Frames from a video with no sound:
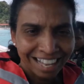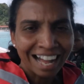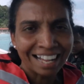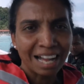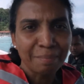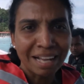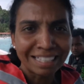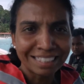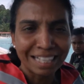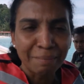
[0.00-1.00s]
Hi, I'm
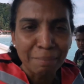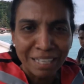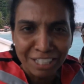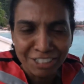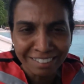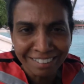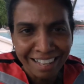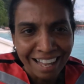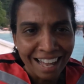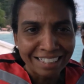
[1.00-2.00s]
Alison. I'm a Malaysian,
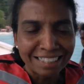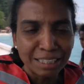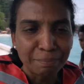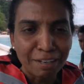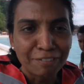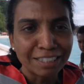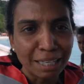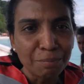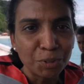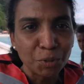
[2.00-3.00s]
and this is my first
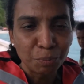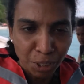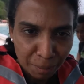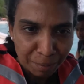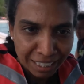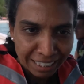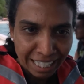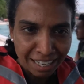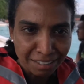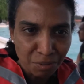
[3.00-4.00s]
time to Pulau
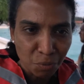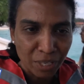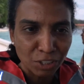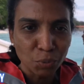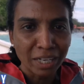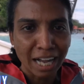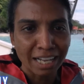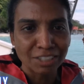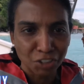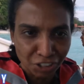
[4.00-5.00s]
Perhentian with tour
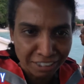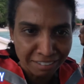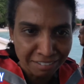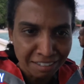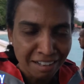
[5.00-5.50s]
guide Johnson.